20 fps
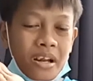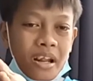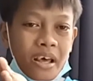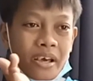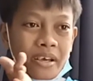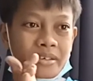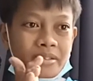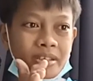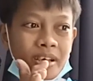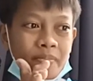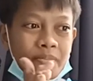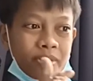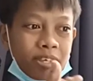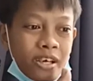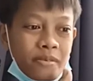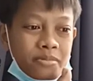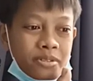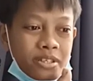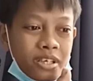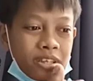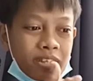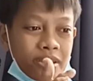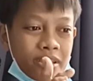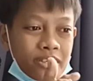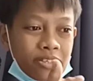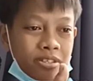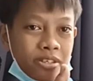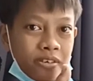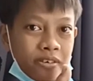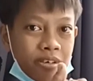Like sometimes the
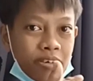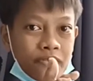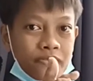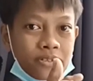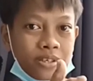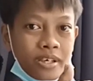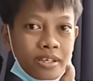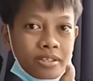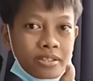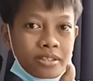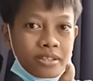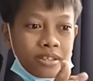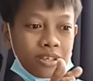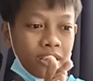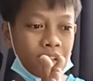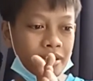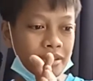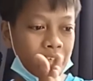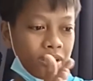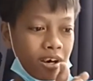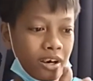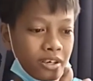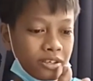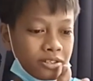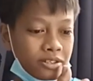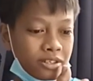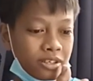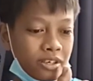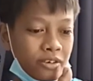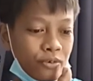teacher gives us a
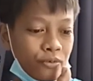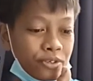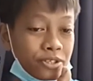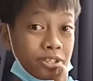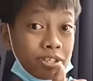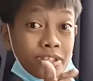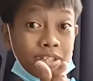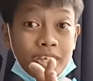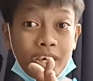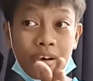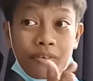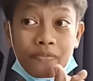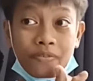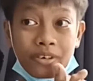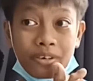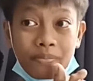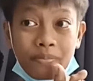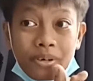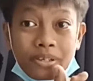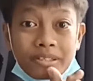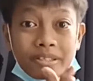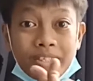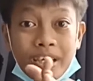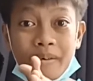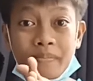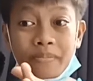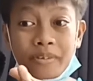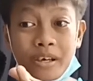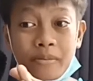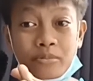task which is heavy, but
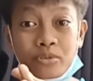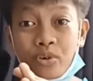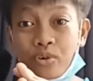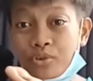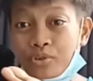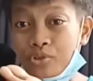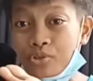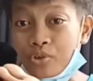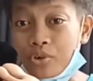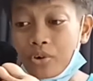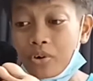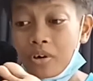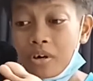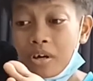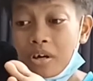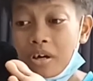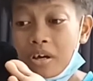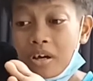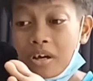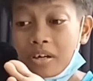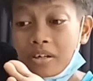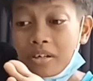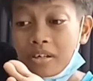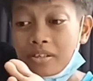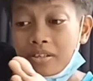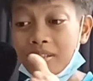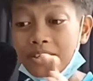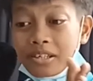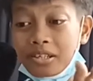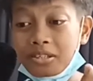sometimes also
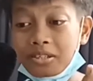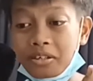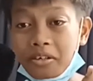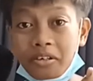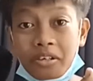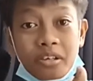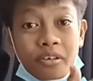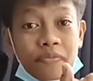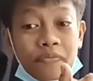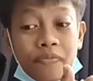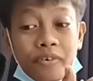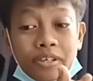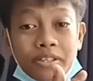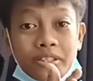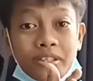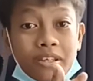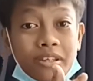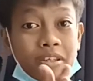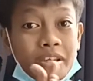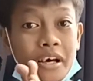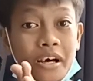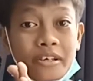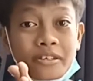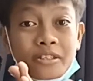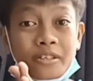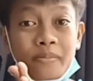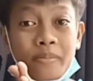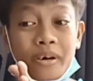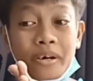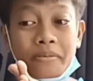the teacher gives us a
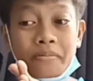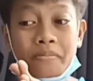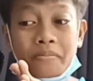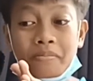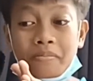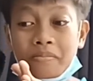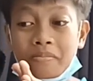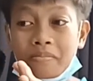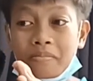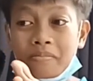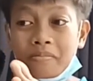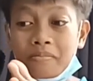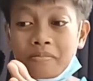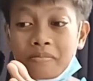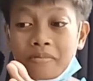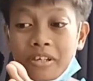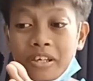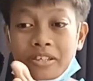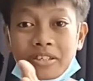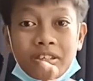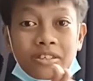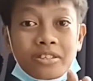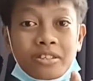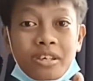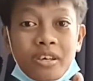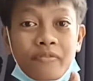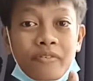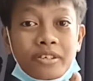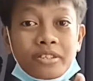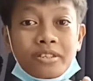task, but they
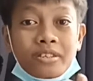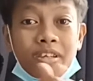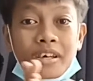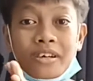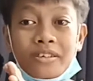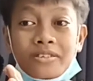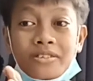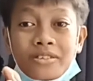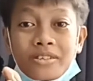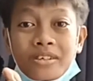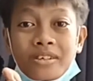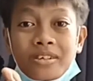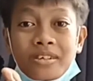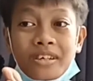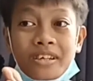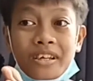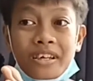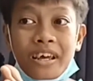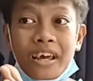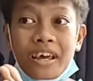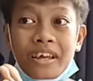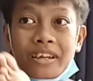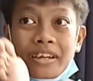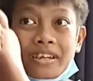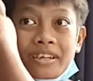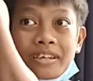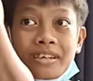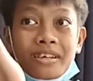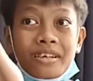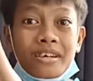just give us a task
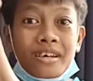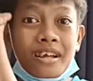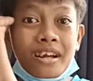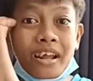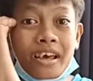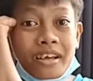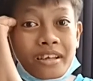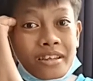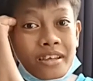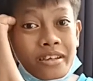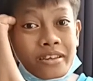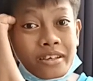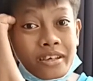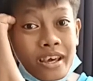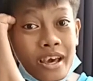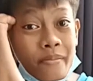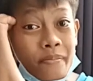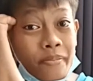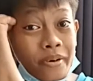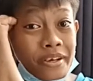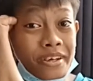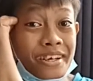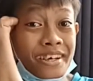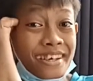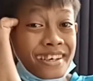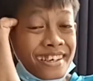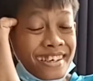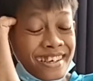and like nothing happened.